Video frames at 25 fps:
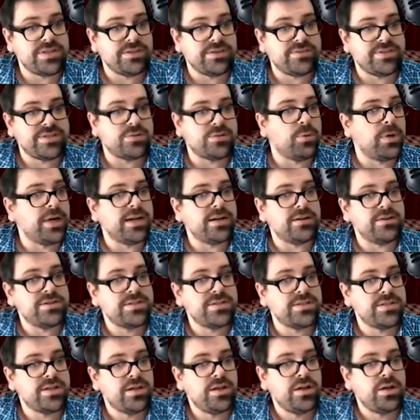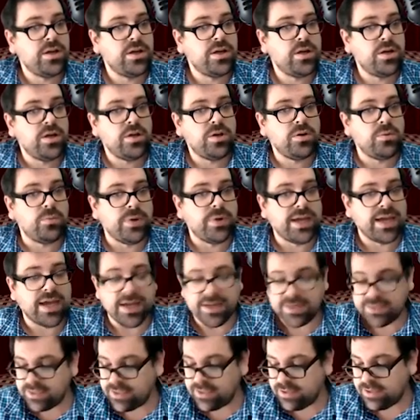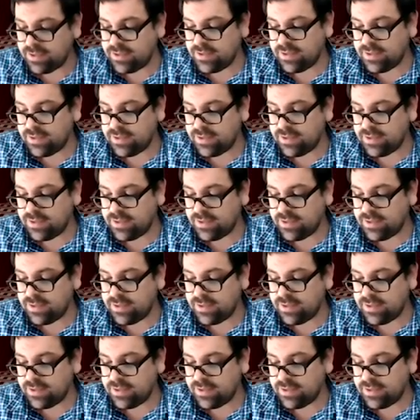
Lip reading: of squares, we get